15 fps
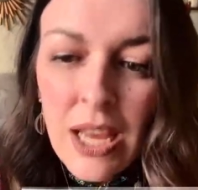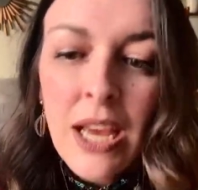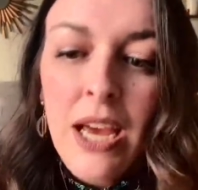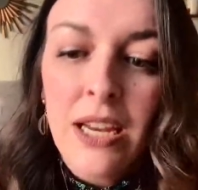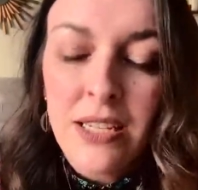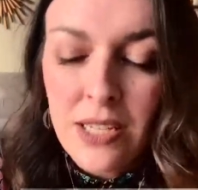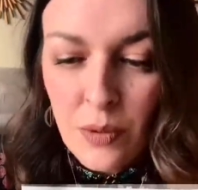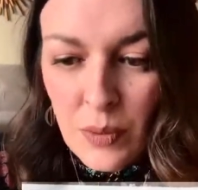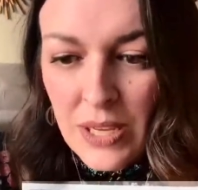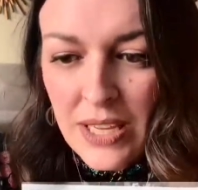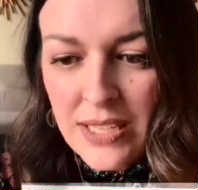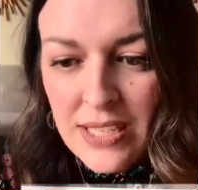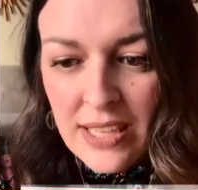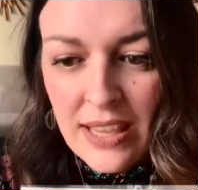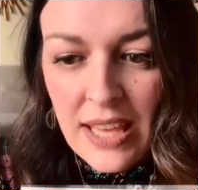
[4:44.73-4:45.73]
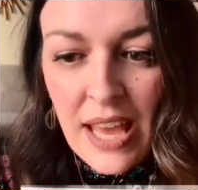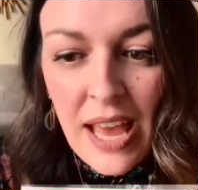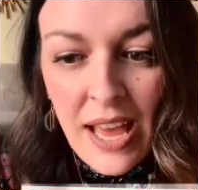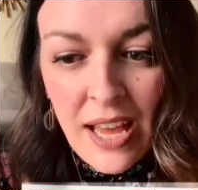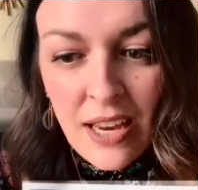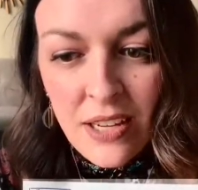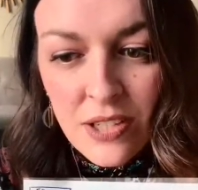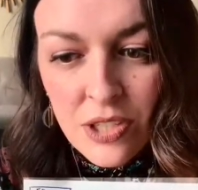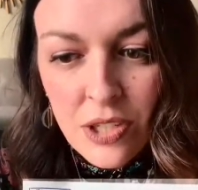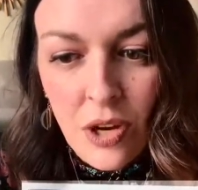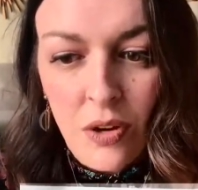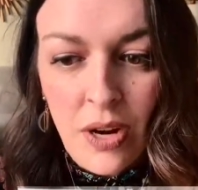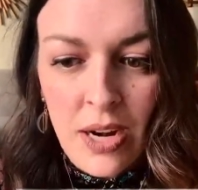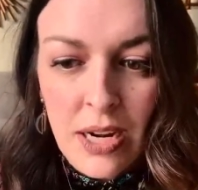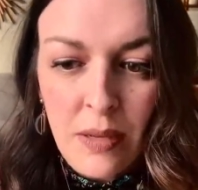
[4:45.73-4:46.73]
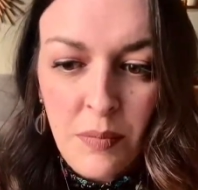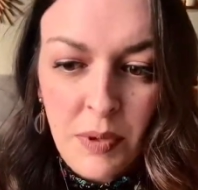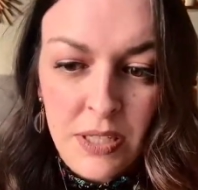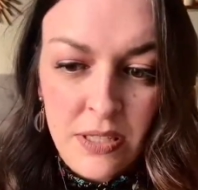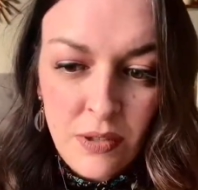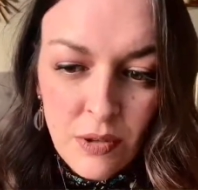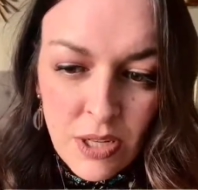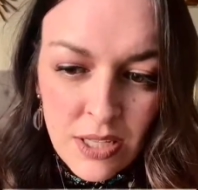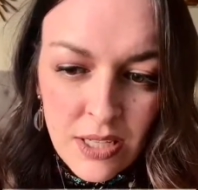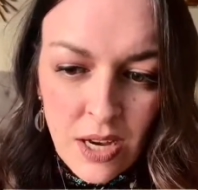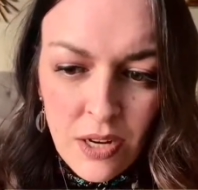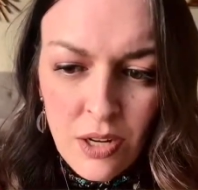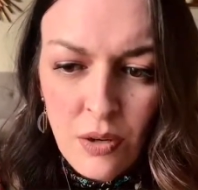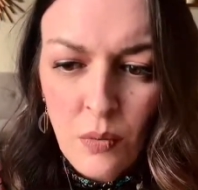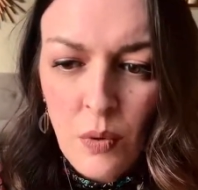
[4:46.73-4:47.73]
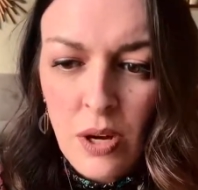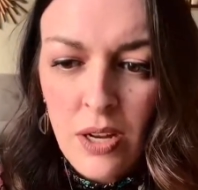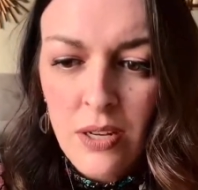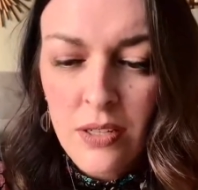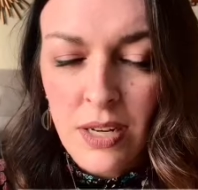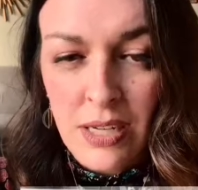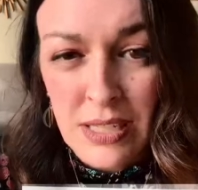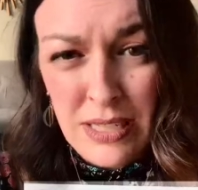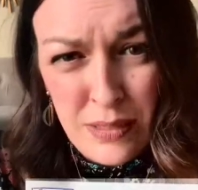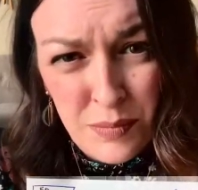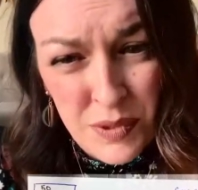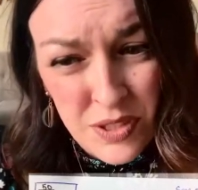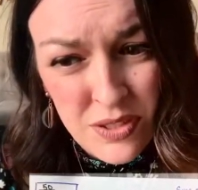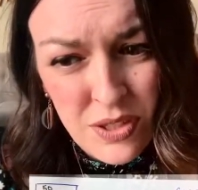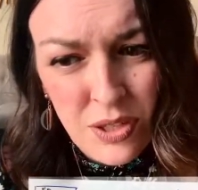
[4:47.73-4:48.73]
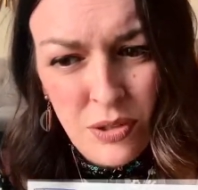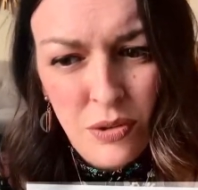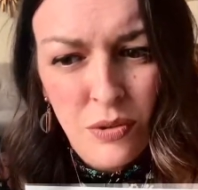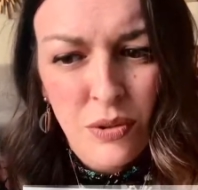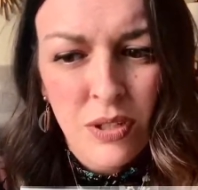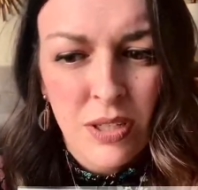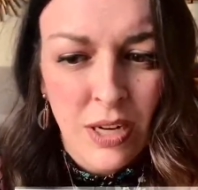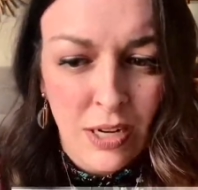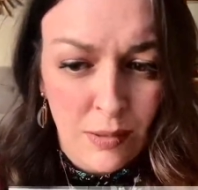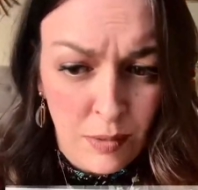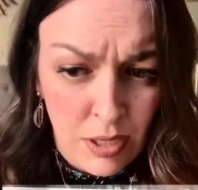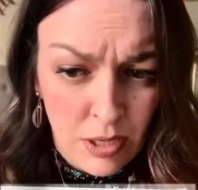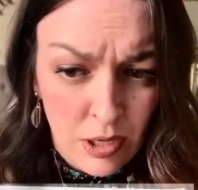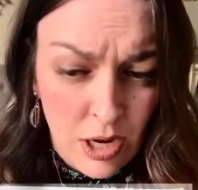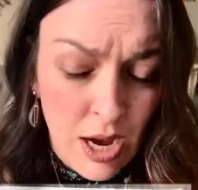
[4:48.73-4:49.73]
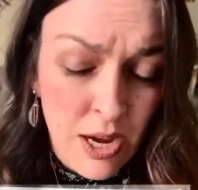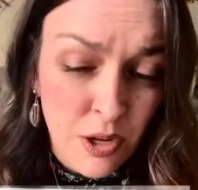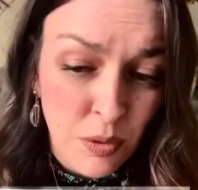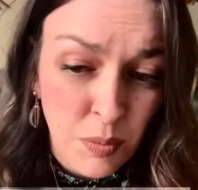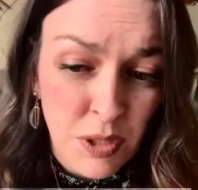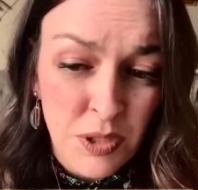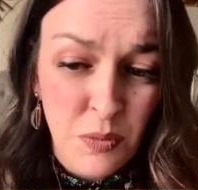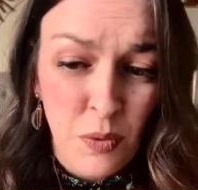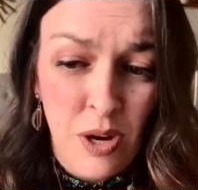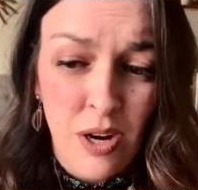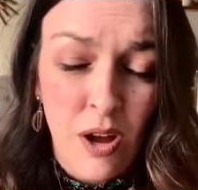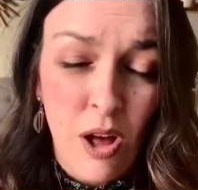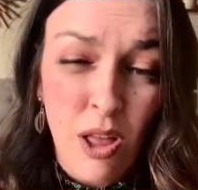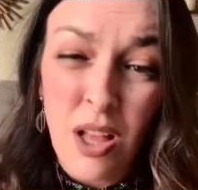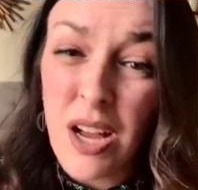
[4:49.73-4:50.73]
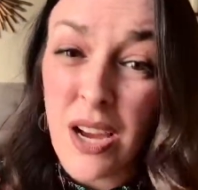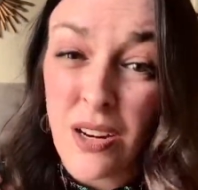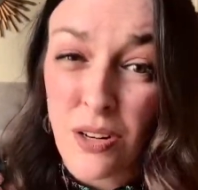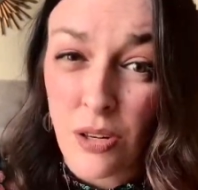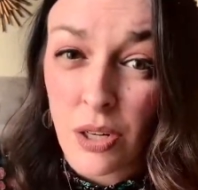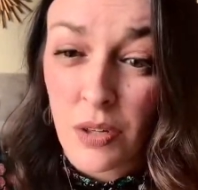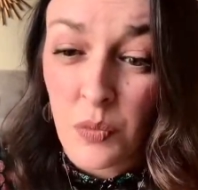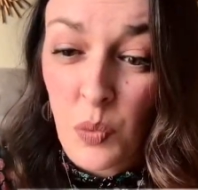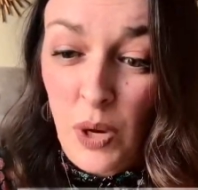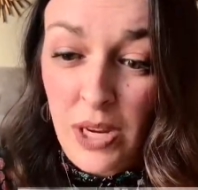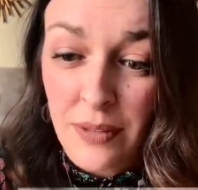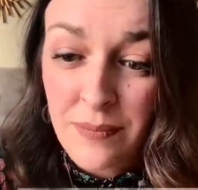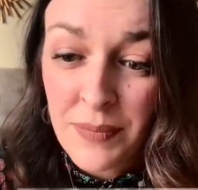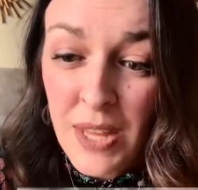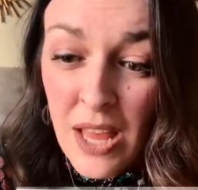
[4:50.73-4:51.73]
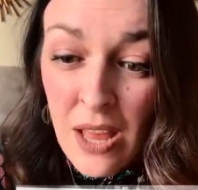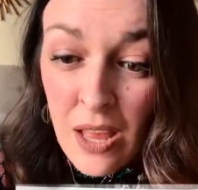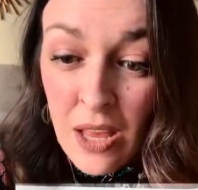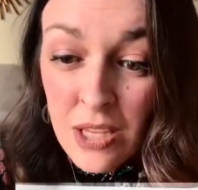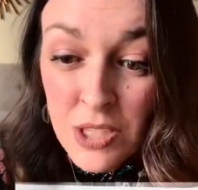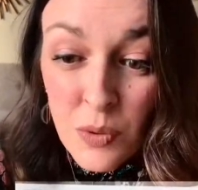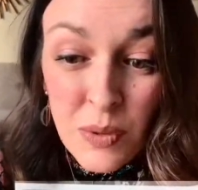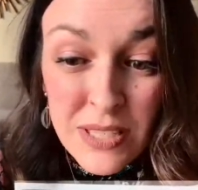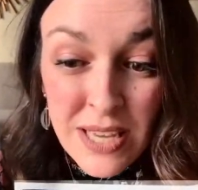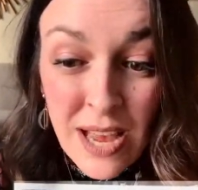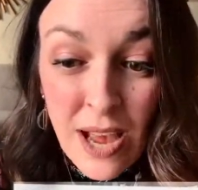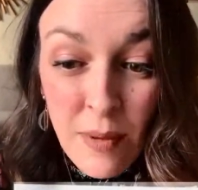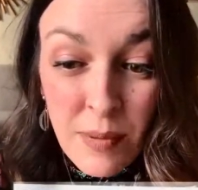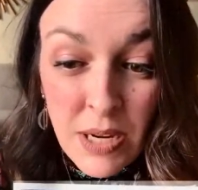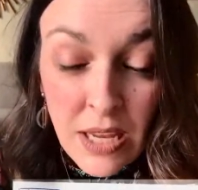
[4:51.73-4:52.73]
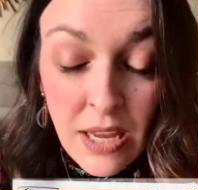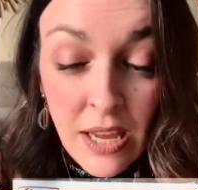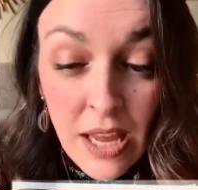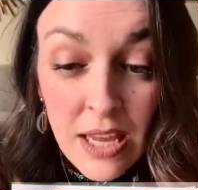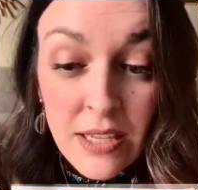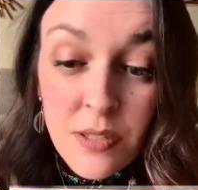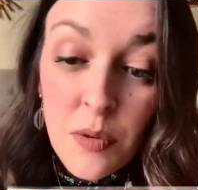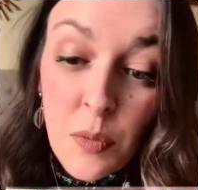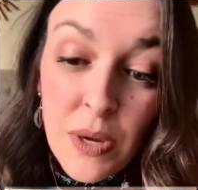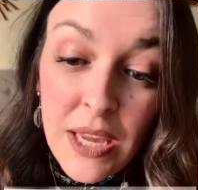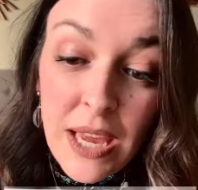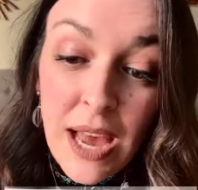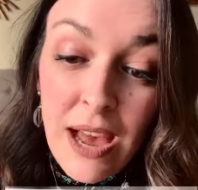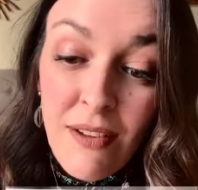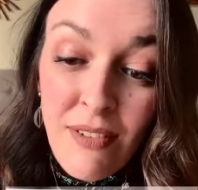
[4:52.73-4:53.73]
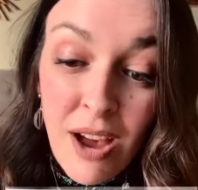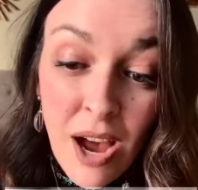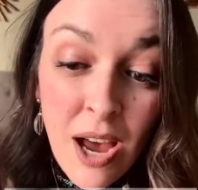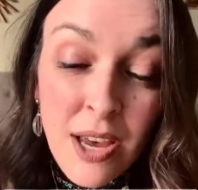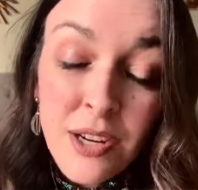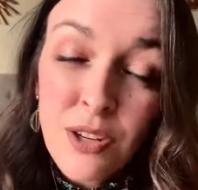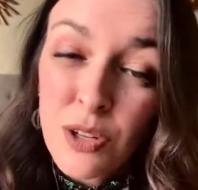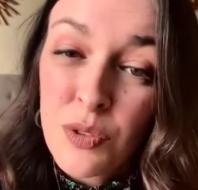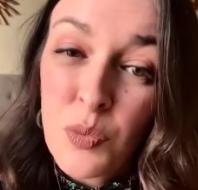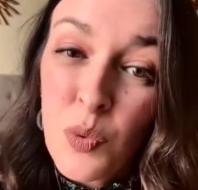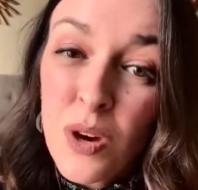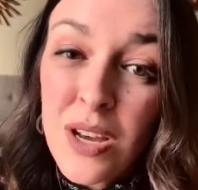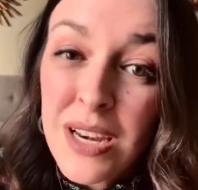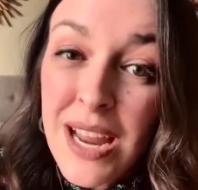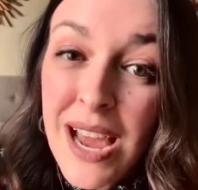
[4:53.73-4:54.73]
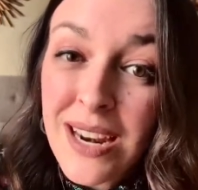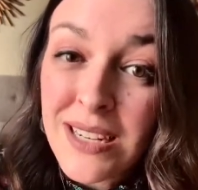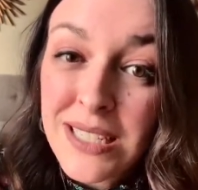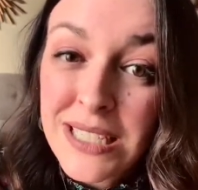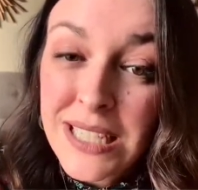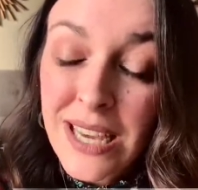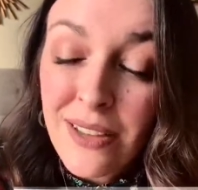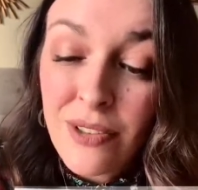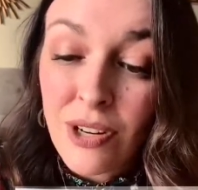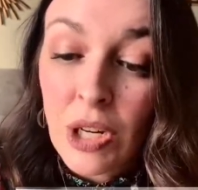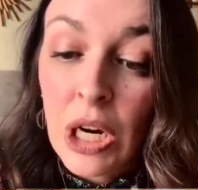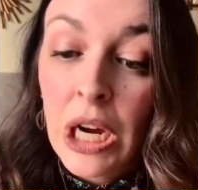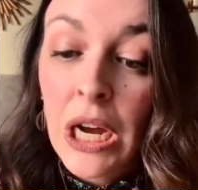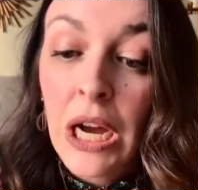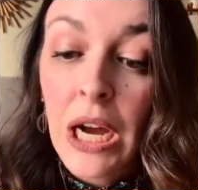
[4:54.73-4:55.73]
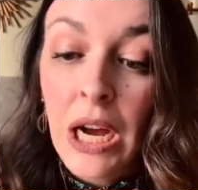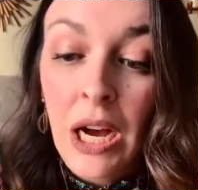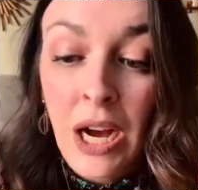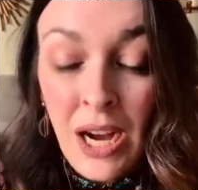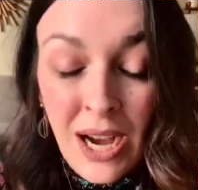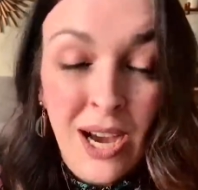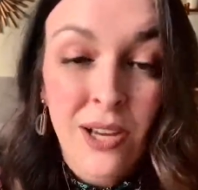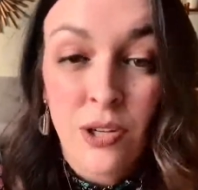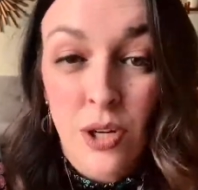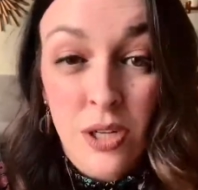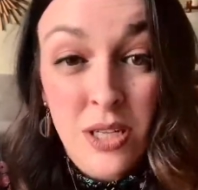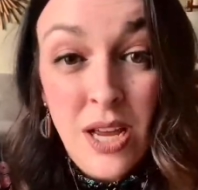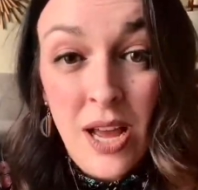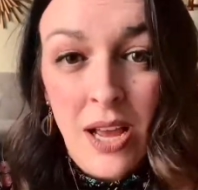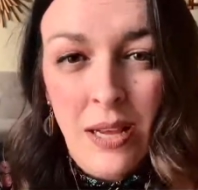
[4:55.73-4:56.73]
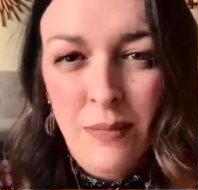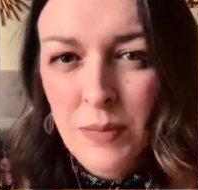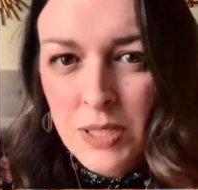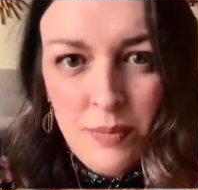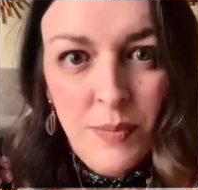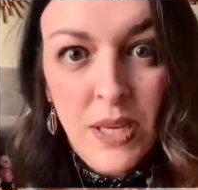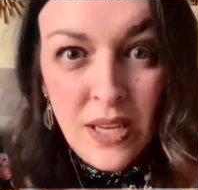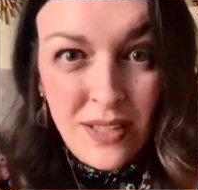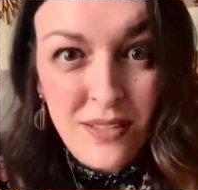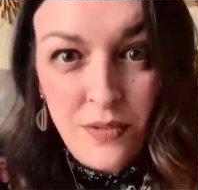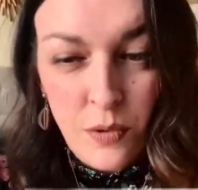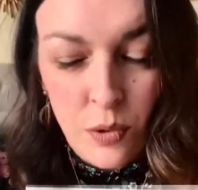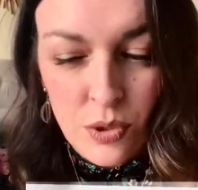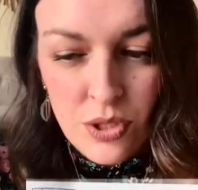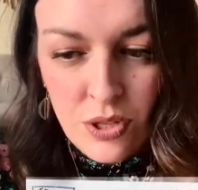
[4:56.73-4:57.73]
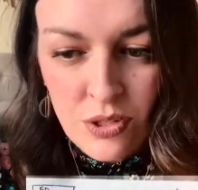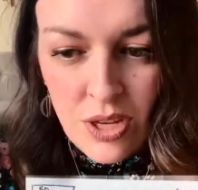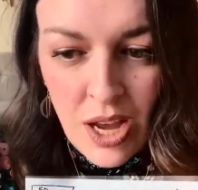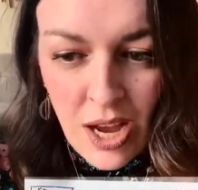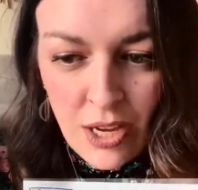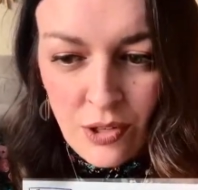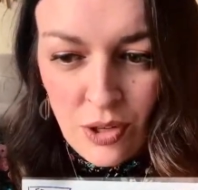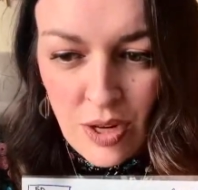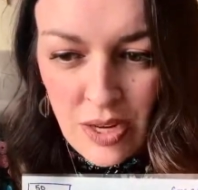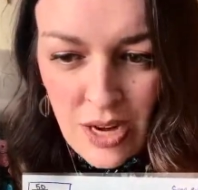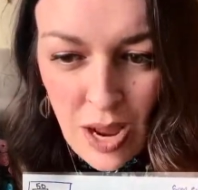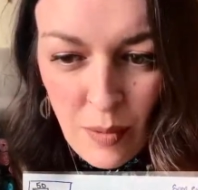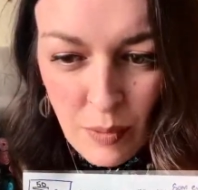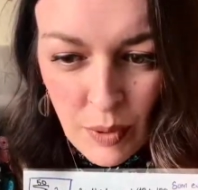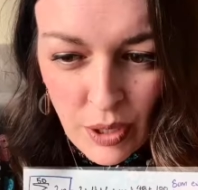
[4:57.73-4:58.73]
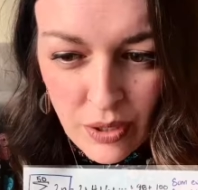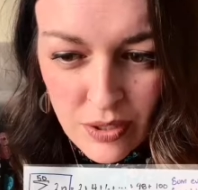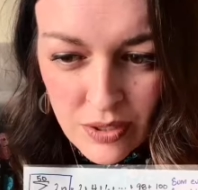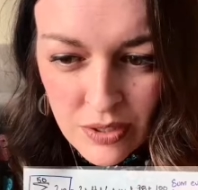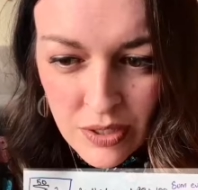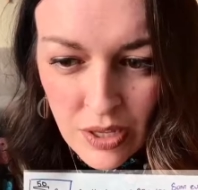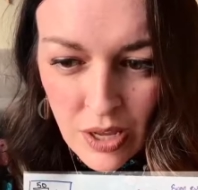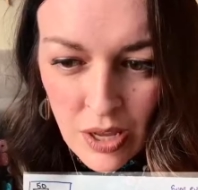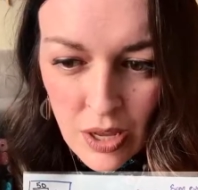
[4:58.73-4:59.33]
until we get to the end. So 98 plus 3 is 101, 99 plus 2, 100 plus 1, all 101. So what's happening is that we have 101 added together 100 times because, of course, there's 100 numbers.